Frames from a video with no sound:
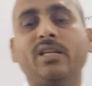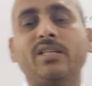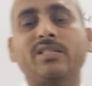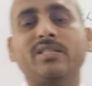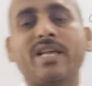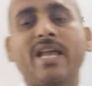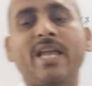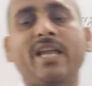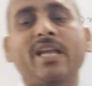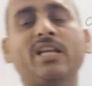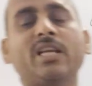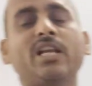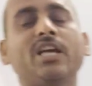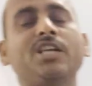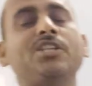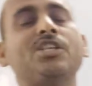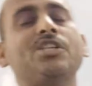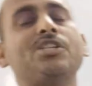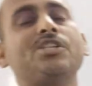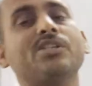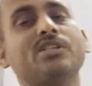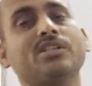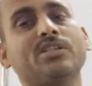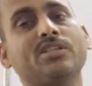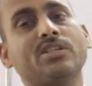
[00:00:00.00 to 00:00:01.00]

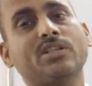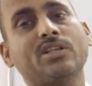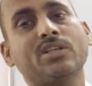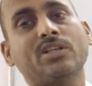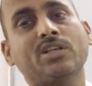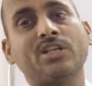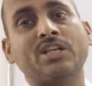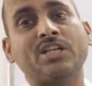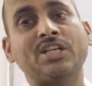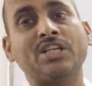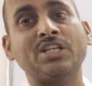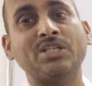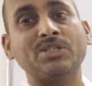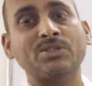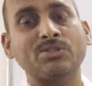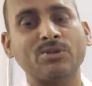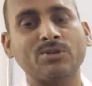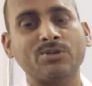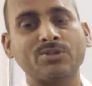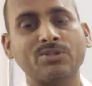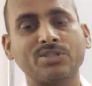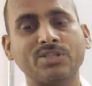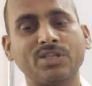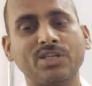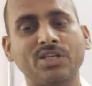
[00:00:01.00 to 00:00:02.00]
cyclization,
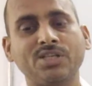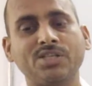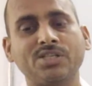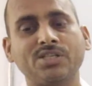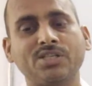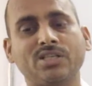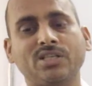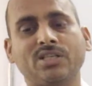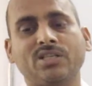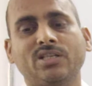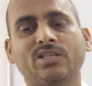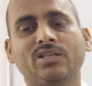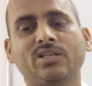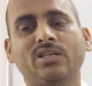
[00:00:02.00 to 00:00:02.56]
dissociation,